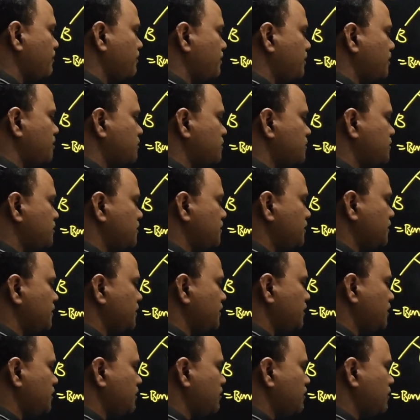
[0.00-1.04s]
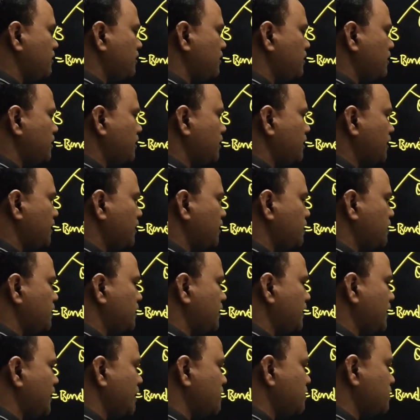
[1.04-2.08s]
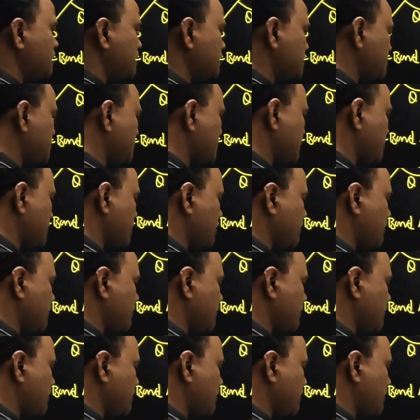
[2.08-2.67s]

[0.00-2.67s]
PH3, greater than dash dash dash.